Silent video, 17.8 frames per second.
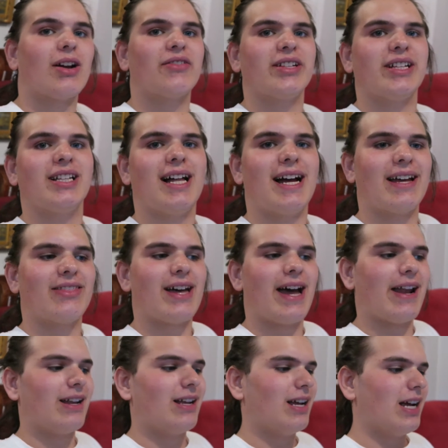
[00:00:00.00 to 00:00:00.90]
I really like
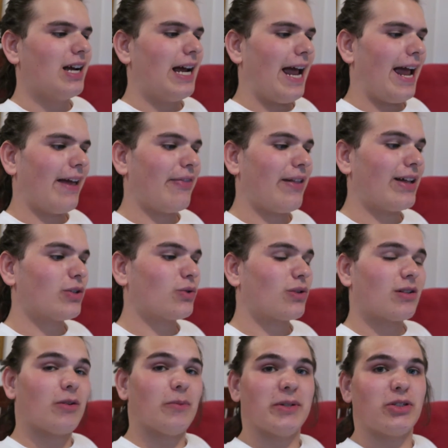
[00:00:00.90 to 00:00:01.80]
that and
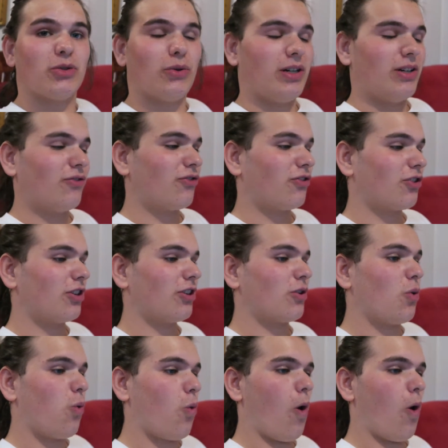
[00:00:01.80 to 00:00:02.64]
that's what I'm gonna be doing for